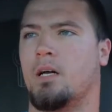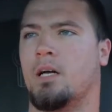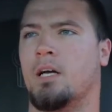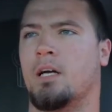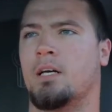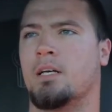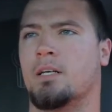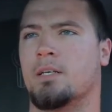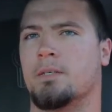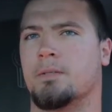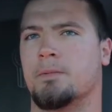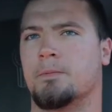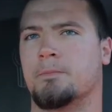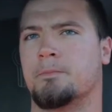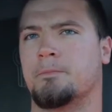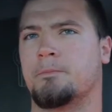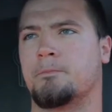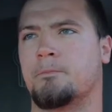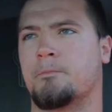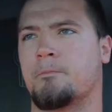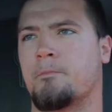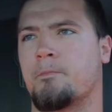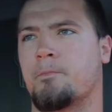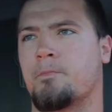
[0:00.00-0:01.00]

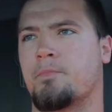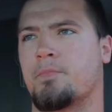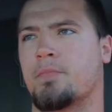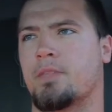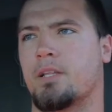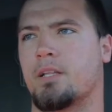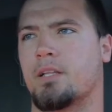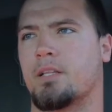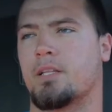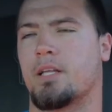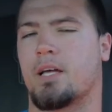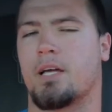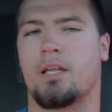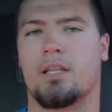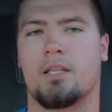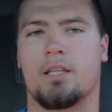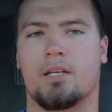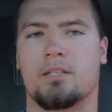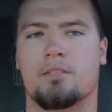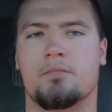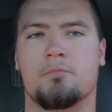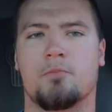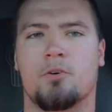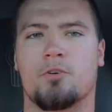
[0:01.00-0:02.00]
that
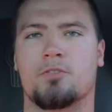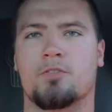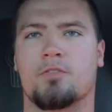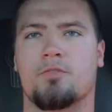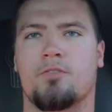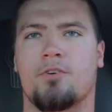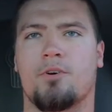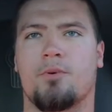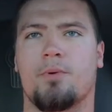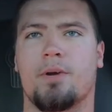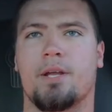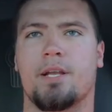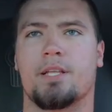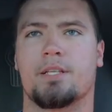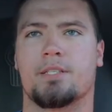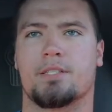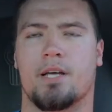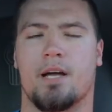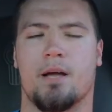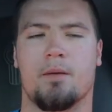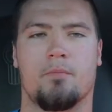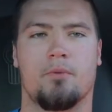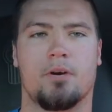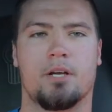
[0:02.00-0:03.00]
that's most of our waiting
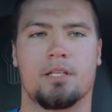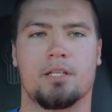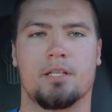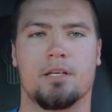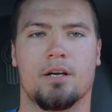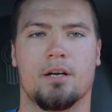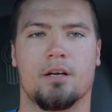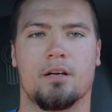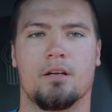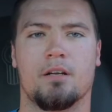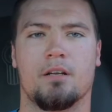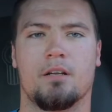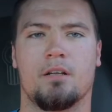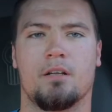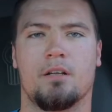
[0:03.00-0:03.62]
time right there